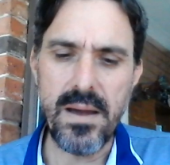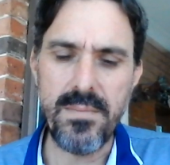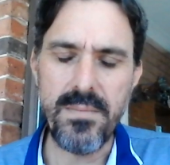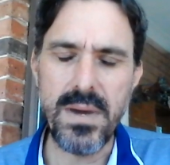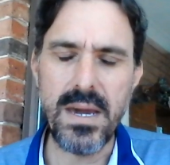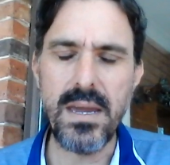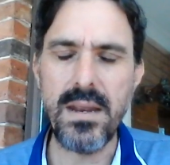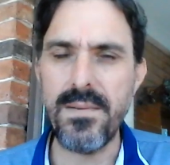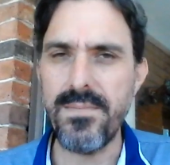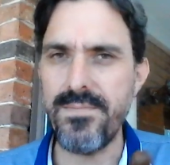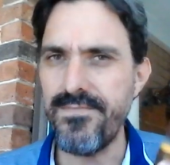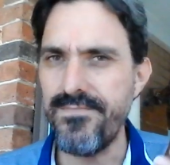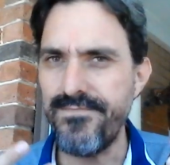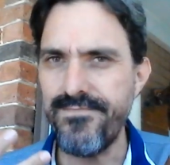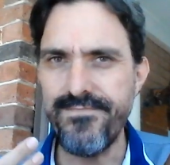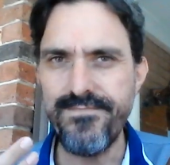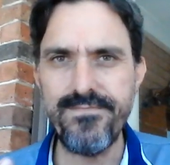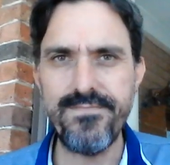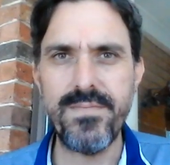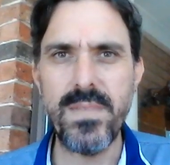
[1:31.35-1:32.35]
Mate,
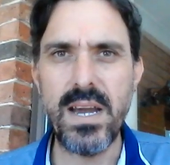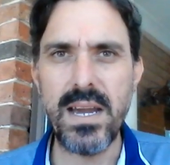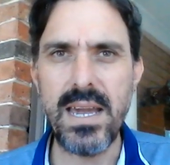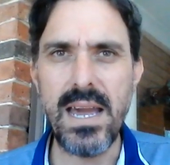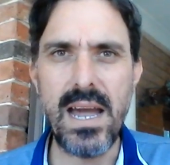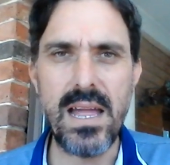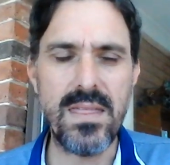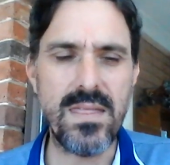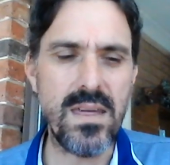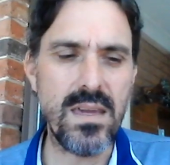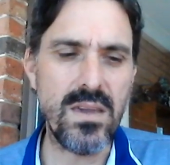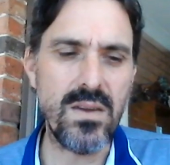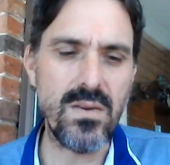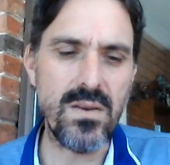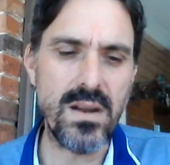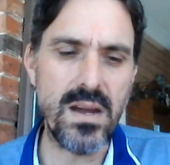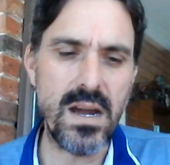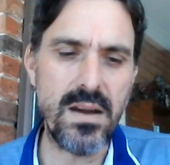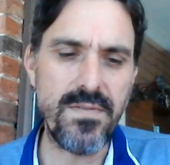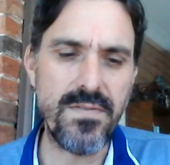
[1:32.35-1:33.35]
I can't thank you
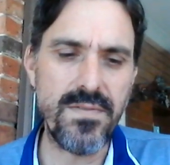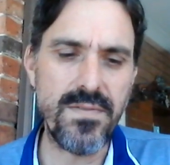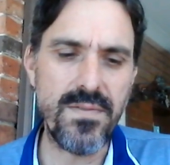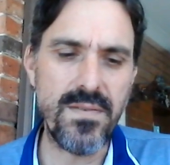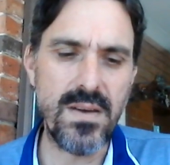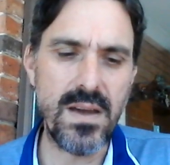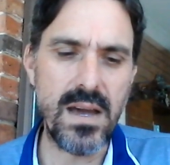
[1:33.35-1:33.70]
enough.